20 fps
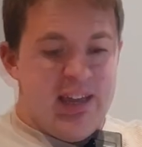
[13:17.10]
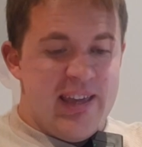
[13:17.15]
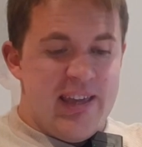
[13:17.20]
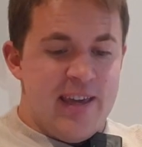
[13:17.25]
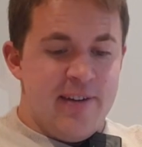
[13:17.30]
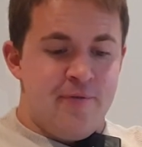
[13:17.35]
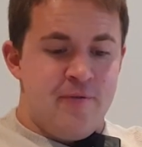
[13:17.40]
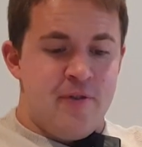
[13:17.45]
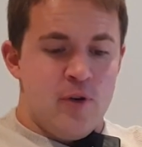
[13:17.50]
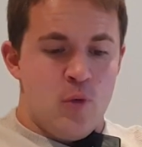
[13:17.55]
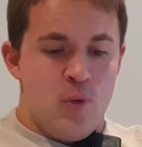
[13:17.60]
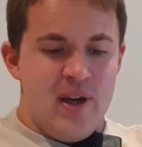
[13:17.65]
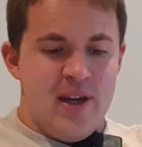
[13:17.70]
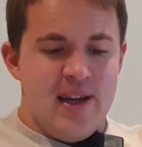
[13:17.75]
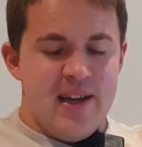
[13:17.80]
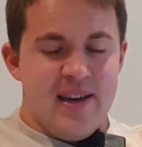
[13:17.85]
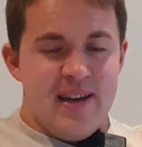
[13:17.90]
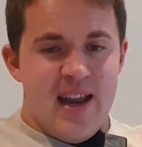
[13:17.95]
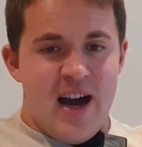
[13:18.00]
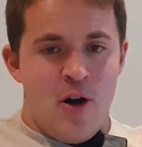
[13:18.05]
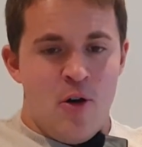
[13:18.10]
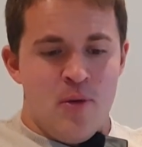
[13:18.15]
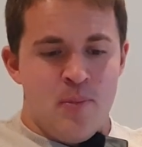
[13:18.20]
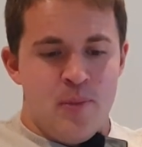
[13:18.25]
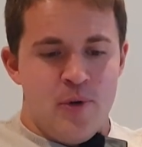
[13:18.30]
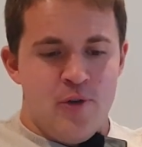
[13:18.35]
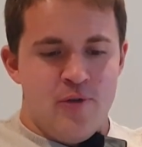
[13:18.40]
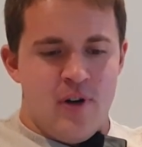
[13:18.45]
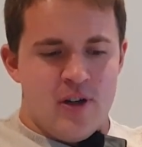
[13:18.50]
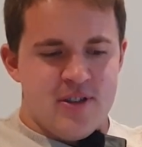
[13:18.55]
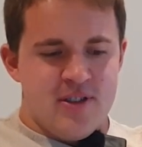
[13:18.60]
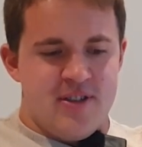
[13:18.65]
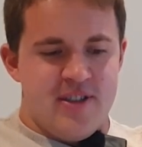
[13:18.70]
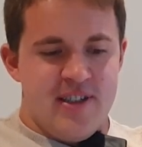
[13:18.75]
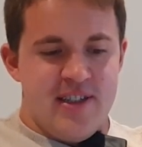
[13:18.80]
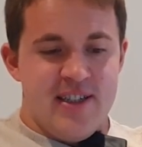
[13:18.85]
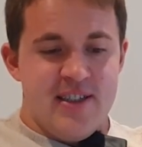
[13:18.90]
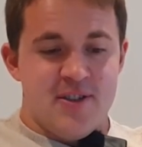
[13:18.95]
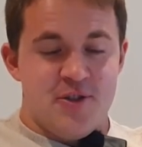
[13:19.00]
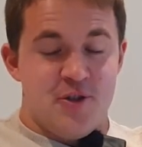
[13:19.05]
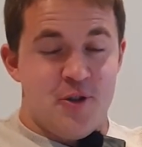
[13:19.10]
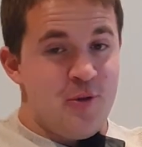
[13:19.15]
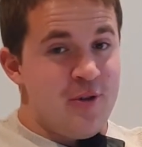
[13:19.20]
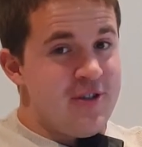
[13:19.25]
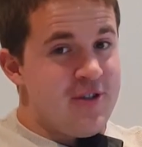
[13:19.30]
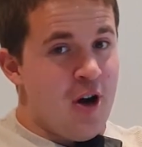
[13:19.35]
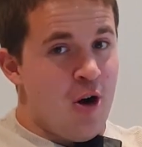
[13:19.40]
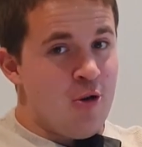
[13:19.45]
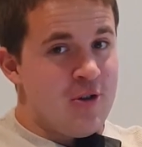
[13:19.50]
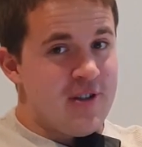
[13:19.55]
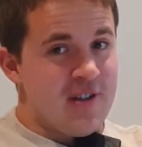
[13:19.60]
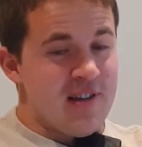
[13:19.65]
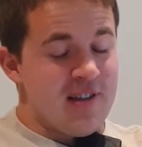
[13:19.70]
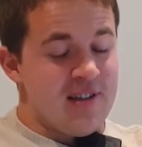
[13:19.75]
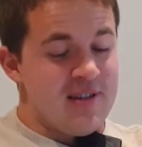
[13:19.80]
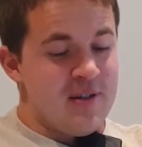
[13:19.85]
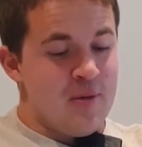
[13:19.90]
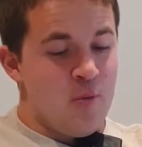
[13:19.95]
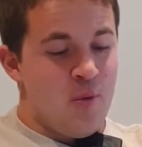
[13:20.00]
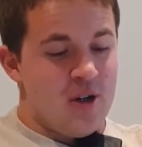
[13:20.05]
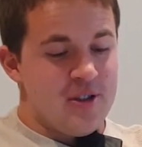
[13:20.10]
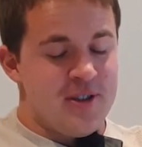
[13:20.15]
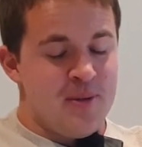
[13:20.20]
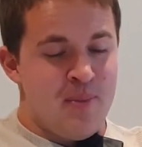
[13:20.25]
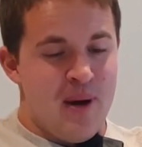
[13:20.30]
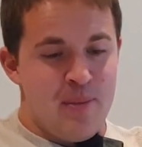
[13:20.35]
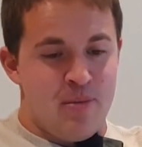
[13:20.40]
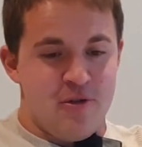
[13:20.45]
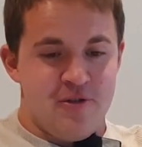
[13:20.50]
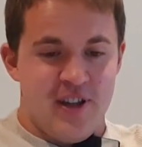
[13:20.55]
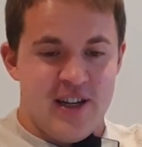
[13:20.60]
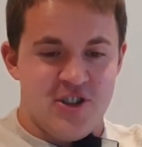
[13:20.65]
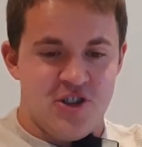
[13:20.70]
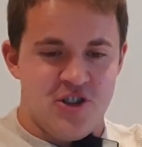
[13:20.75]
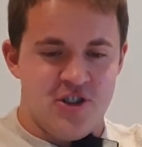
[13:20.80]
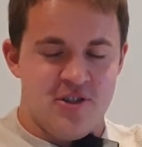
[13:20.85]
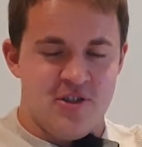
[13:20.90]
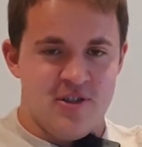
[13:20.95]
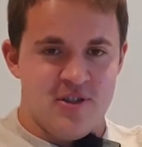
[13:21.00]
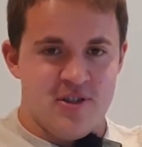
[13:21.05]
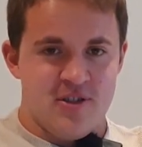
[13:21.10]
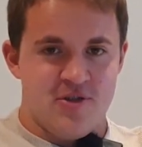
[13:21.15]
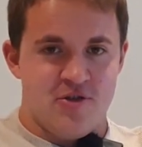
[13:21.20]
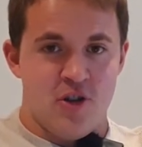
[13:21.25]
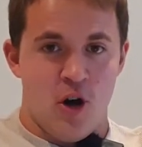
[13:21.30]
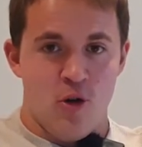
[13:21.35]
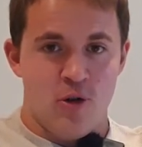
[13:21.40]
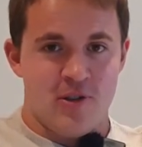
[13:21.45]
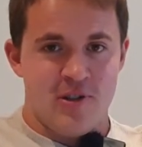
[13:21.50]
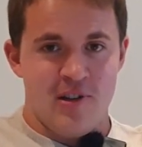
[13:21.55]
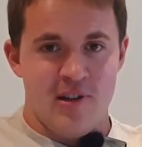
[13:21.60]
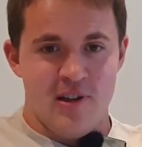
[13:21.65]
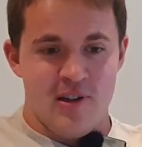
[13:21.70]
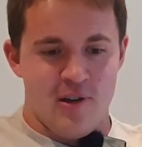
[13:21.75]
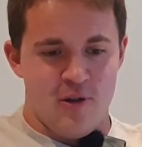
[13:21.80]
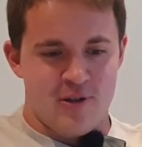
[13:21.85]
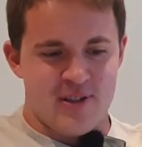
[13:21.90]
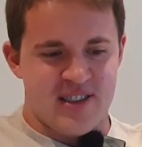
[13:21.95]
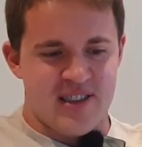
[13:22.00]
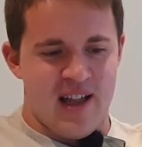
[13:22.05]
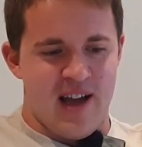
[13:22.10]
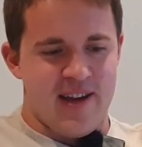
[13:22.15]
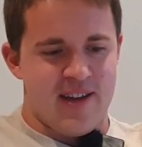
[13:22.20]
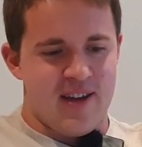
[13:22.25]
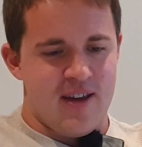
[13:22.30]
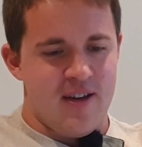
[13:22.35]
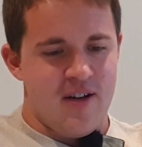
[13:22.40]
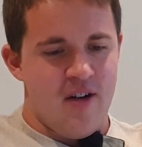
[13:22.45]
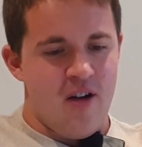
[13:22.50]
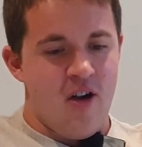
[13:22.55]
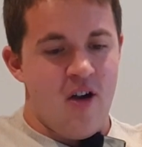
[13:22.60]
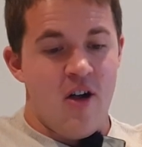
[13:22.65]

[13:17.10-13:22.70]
If we now move on to the total, what my prediction total looks like.